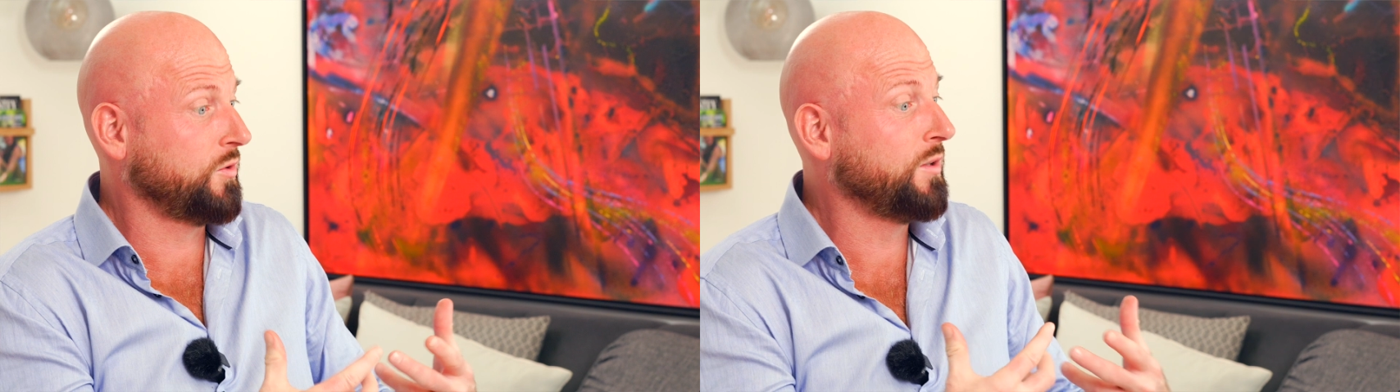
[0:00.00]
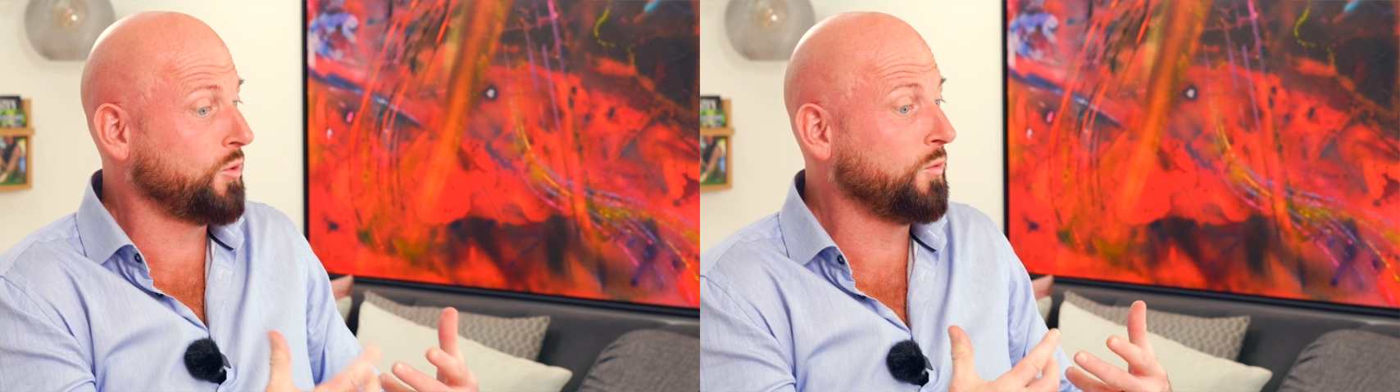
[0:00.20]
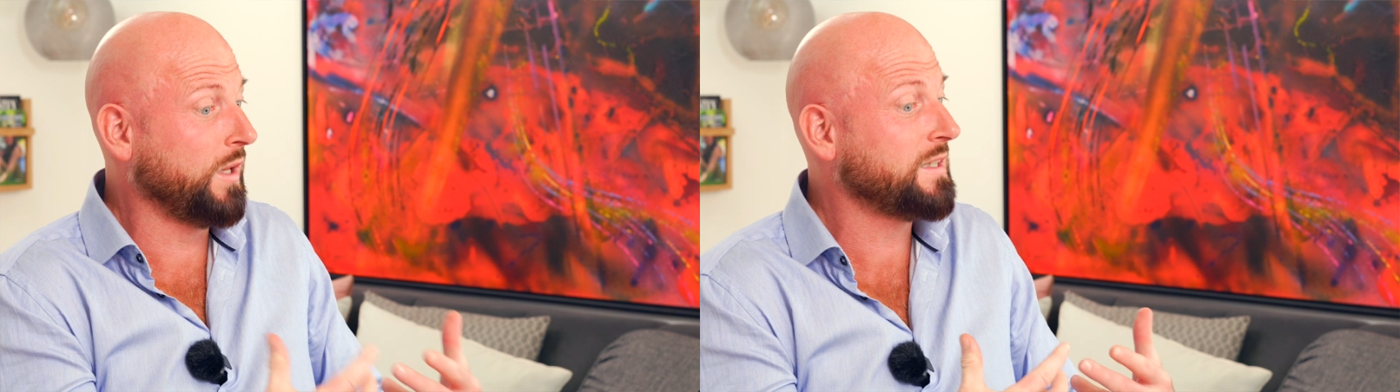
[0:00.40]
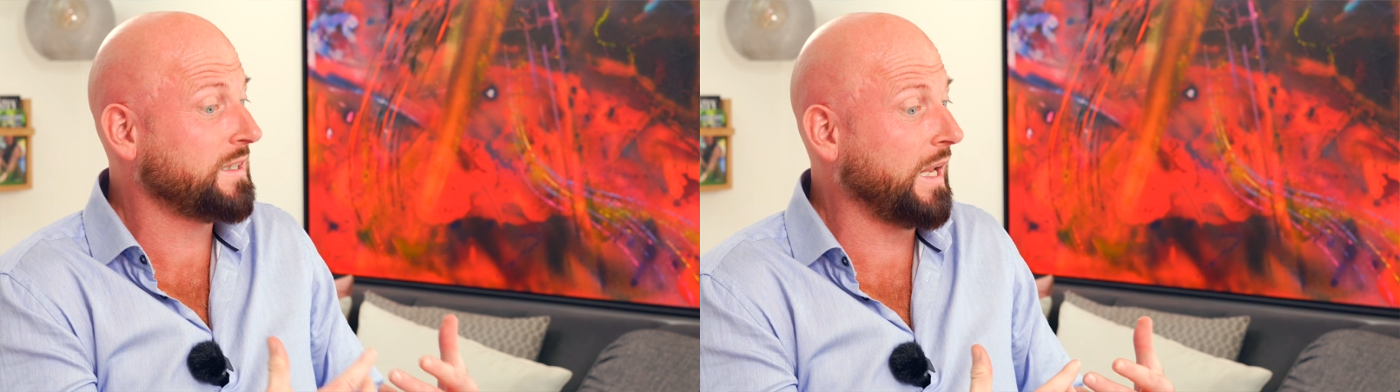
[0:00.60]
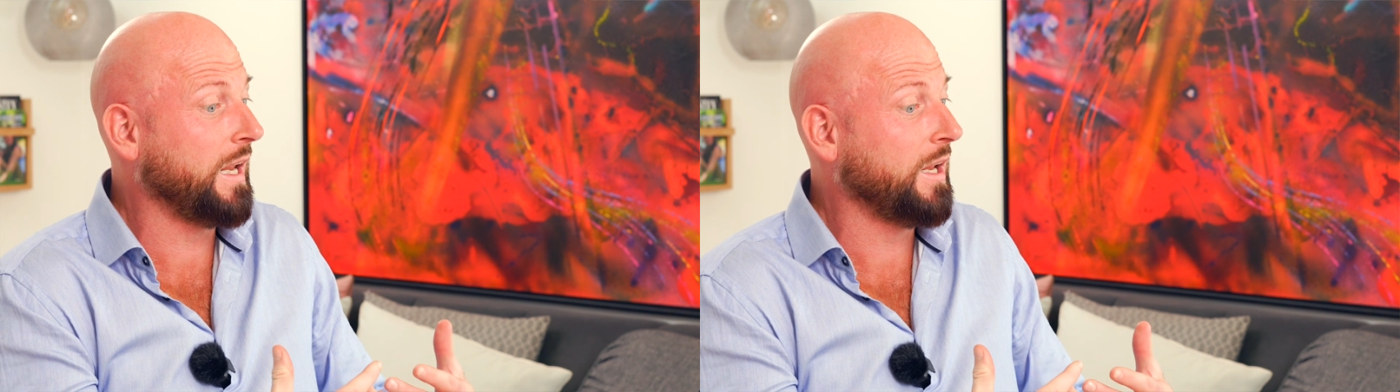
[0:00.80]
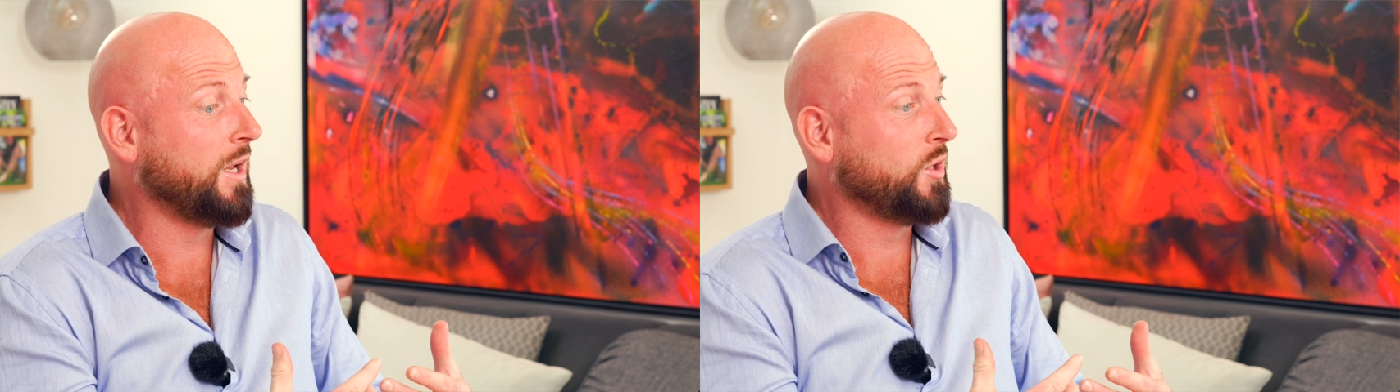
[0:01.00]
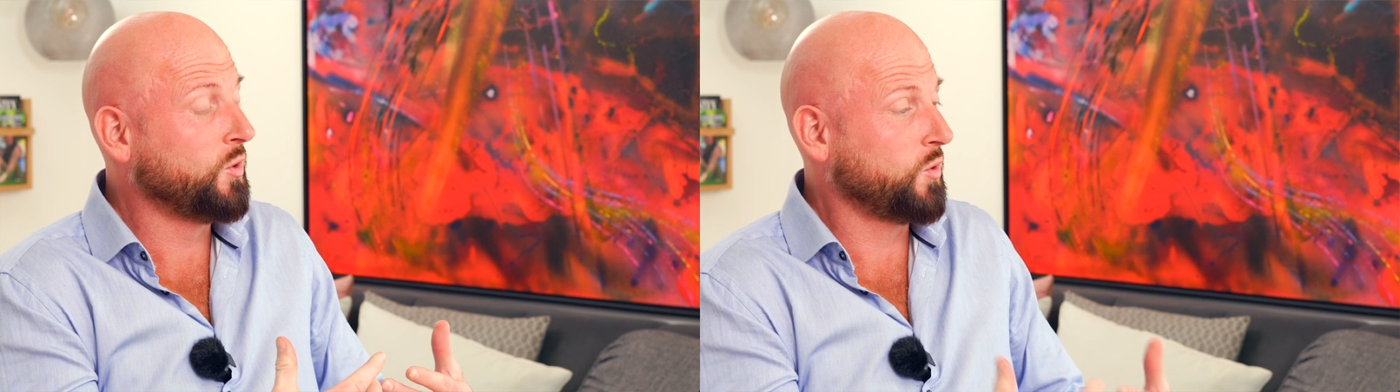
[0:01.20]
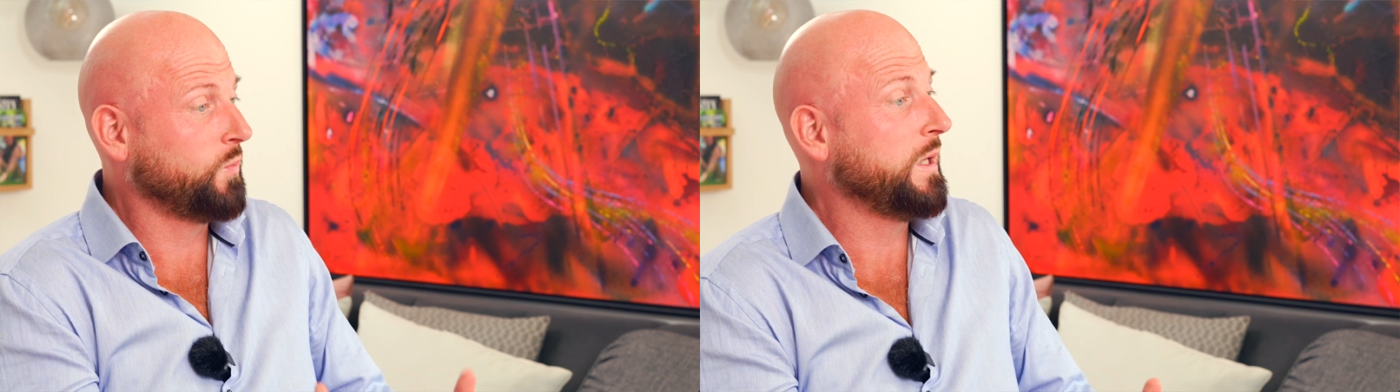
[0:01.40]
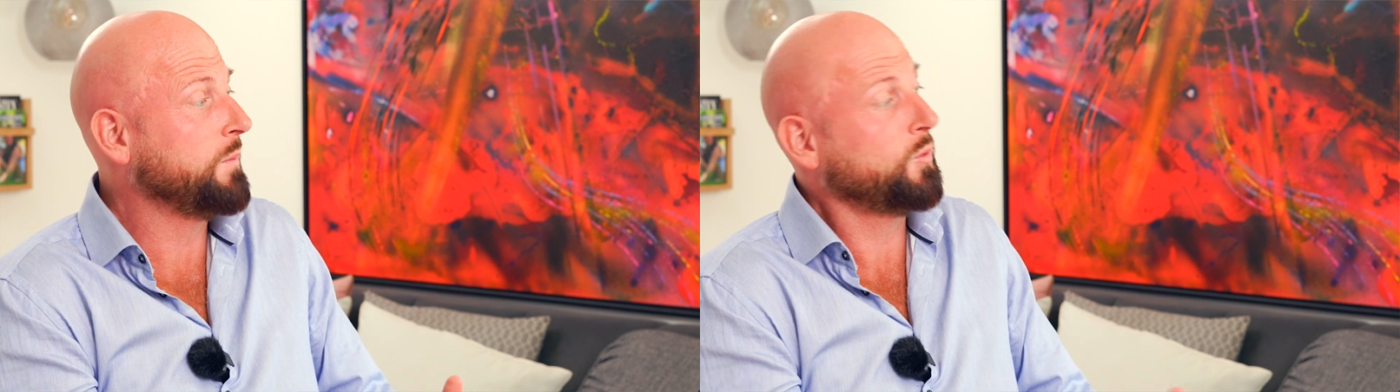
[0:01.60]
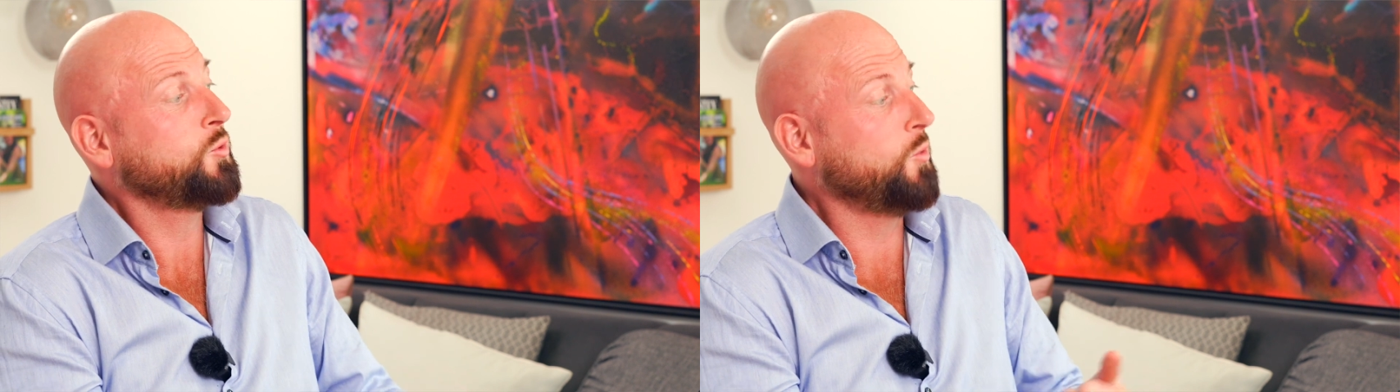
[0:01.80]
to this day to
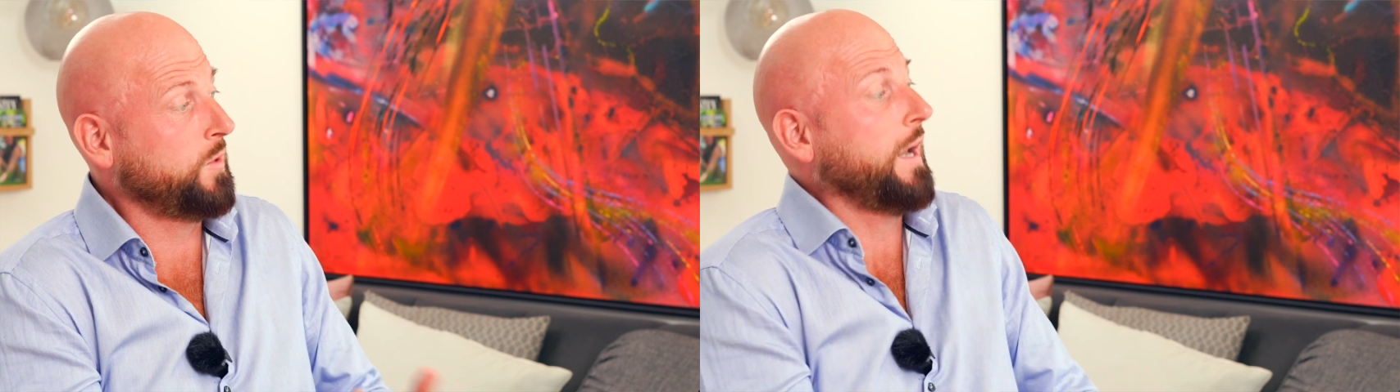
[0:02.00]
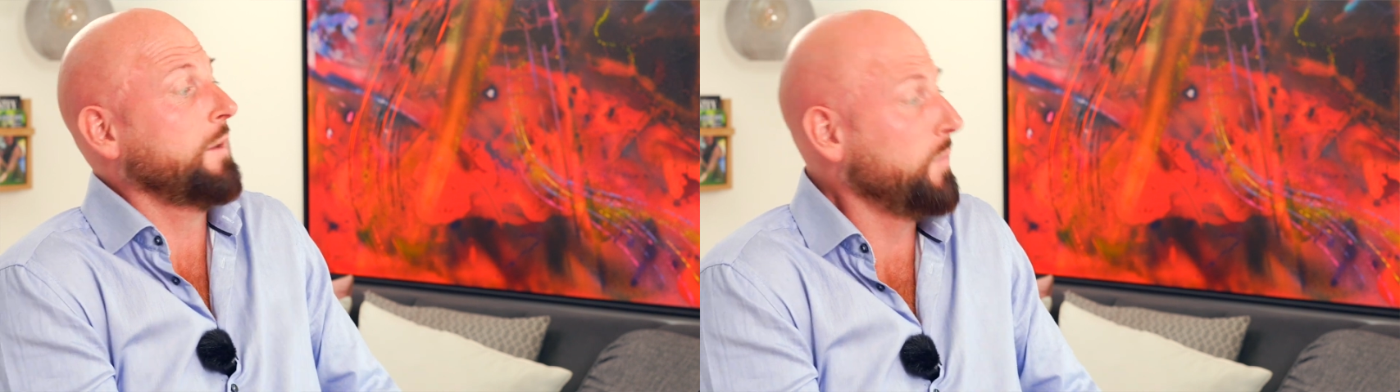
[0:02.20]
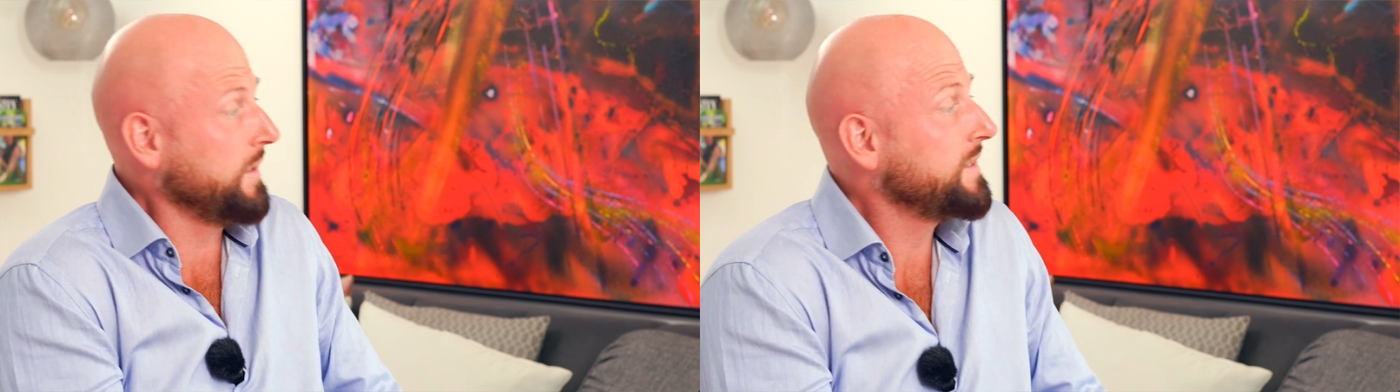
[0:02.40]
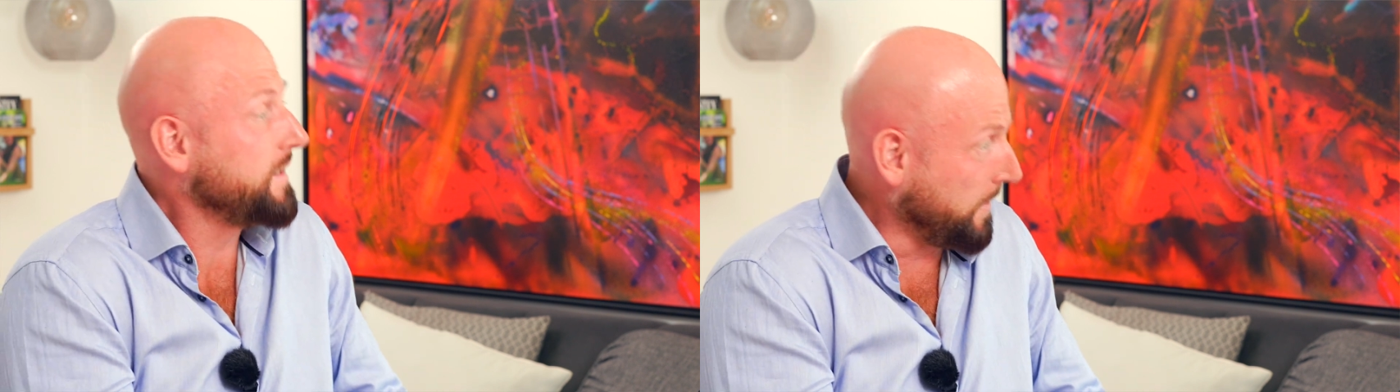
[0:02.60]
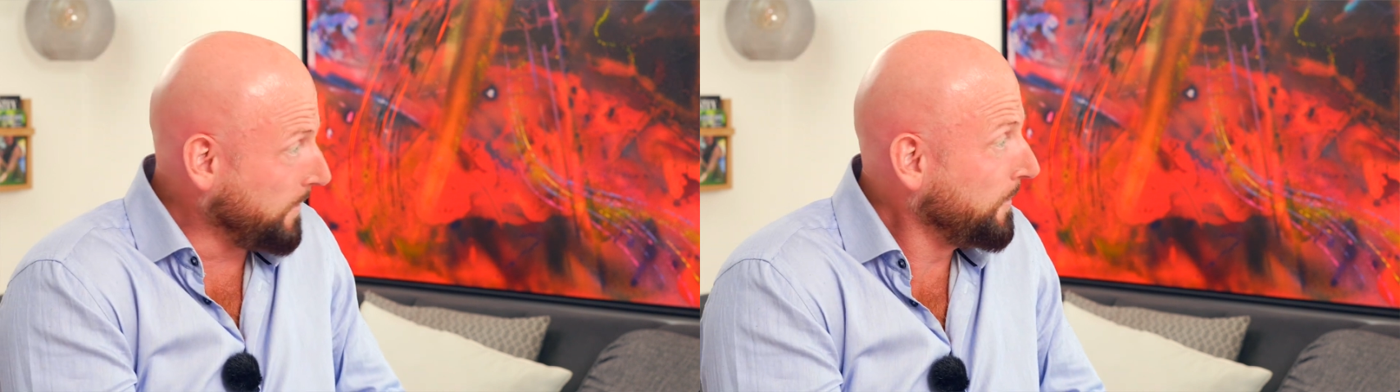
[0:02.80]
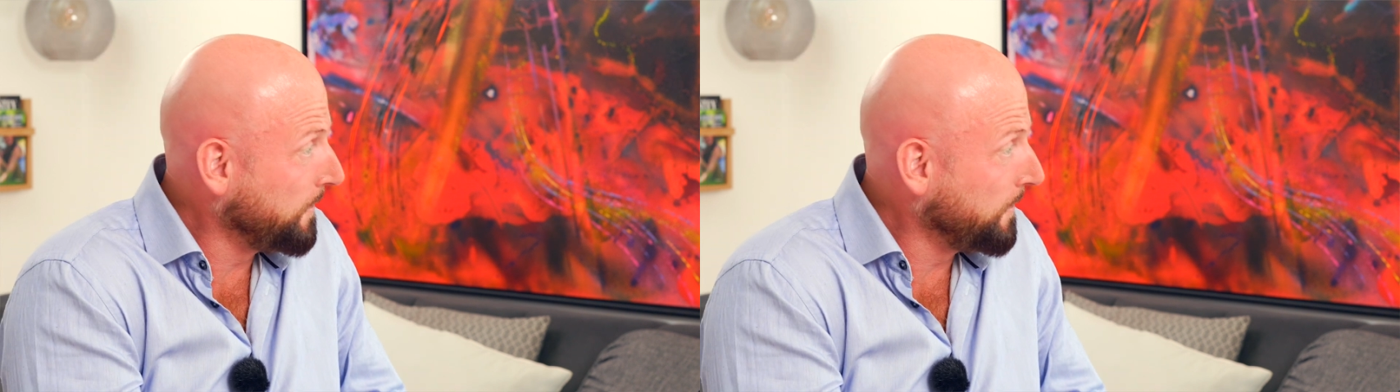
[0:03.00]
people to like me still.